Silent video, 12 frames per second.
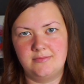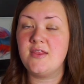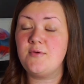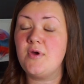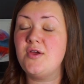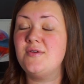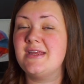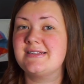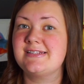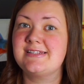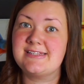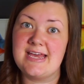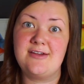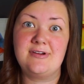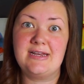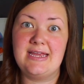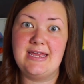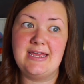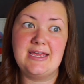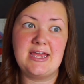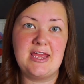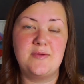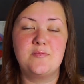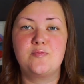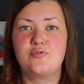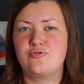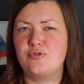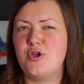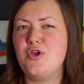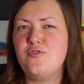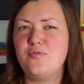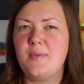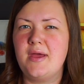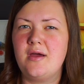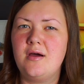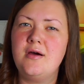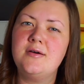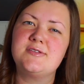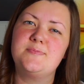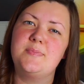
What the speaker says: They won't necessarily improve my art,